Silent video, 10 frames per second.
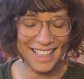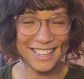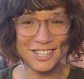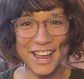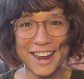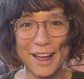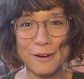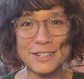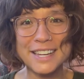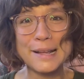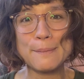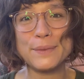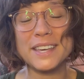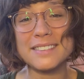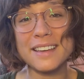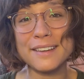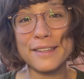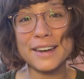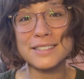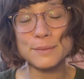the shout out because I got a
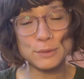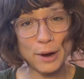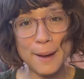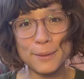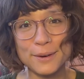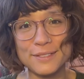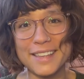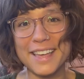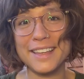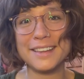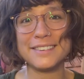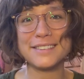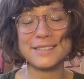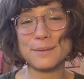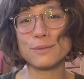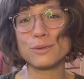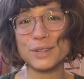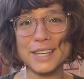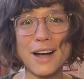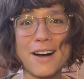lot of subscribers and some
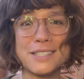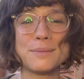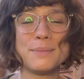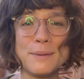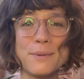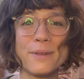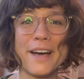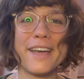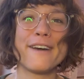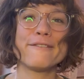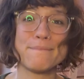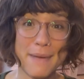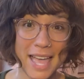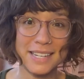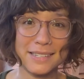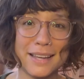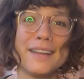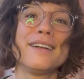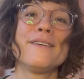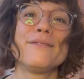really awesome people I have met
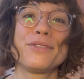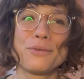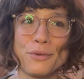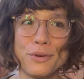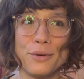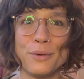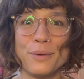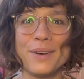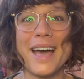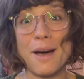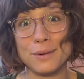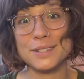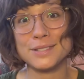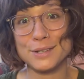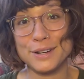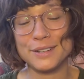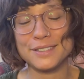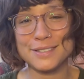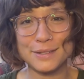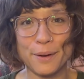through Howard
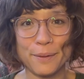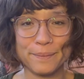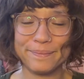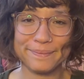Stern. So